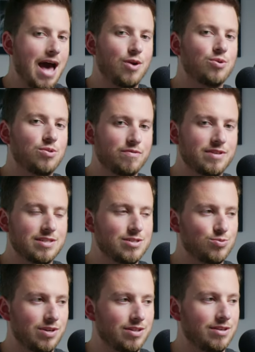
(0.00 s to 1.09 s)
I don't know if this
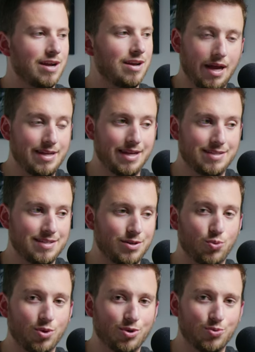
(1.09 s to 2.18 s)
is real or not. I guess in a
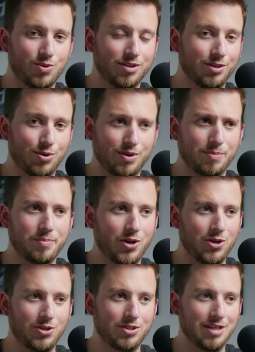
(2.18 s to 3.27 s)
world where Logan
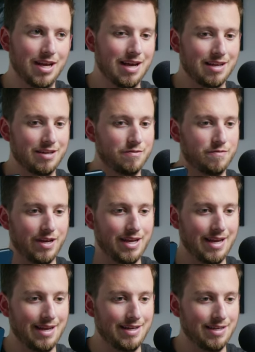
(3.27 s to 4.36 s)
Paul can fight
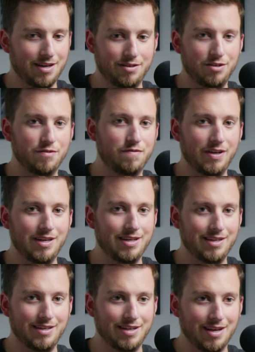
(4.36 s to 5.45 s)
a
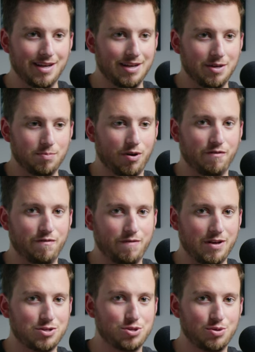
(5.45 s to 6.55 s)
undefeated
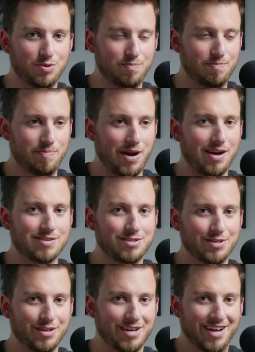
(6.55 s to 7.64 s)
professional boxer,